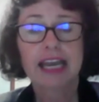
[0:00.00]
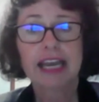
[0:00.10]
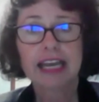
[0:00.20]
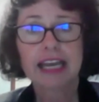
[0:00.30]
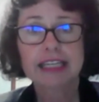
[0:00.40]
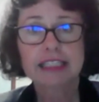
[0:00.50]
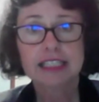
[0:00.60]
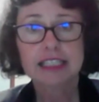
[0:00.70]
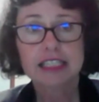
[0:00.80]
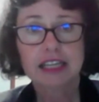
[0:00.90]

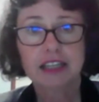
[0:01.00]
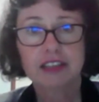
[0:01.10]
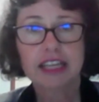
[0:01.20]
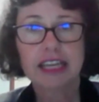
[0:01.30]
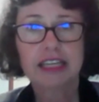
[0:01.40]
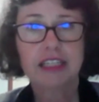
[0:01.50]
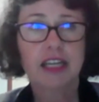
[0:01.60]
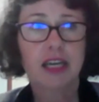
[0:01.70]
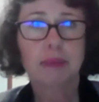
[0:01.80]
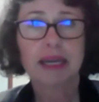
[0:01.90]
And then
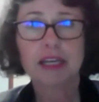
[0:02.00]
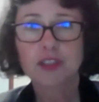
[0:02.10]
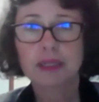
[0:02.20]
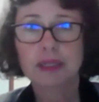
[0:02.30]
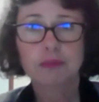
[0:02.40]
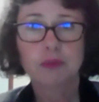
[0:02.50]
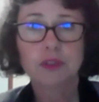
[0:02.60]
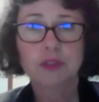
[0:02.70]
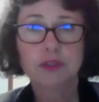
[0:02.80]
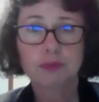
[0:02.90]
about 24
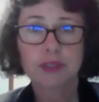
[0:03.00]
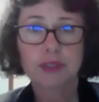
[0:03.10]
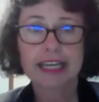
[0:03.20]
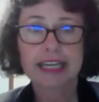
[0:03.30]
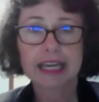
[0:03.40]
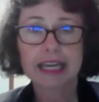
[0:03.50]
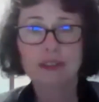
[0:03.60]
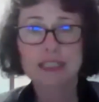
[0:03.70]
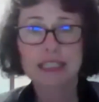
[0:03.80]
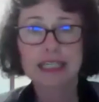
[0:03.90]
to 48
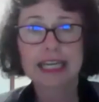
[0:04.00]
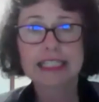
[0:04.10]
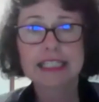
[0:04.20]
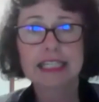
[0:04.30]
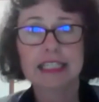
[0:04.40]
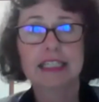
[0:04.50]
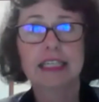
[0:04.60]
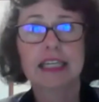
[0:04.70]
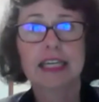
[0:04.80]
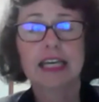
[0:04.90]
hours later,
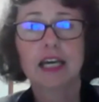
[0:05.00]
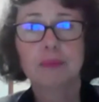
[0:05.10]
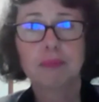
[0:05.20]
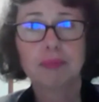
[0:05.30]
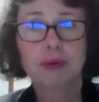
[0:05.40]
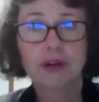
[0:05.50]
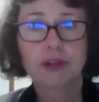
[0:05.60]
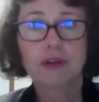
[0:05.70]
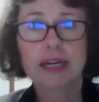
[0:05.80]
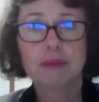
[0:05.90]
a
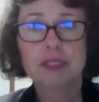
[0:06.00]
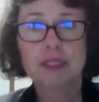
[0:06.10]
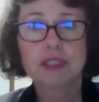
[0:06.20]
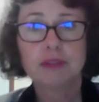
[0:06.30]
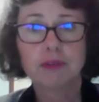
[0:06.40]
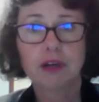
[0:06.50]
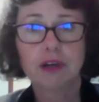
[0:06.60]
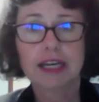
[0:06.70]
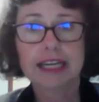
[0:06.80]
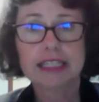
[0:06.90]
program is
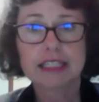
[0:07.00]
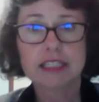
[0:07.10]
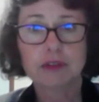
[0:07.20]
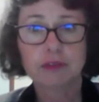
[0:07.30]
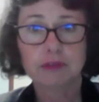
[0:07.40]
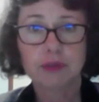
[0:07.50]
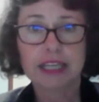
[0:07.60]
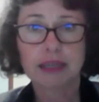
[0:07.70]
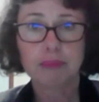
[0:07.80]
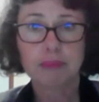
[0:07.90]
devised for
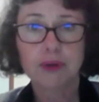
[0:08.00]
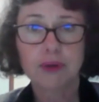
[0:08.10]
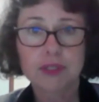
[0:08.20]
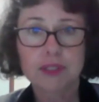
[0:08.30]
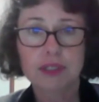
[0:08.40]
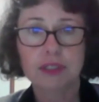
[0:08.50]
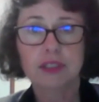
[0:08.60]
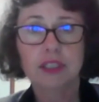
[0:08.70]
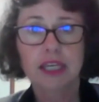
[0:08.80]
that person.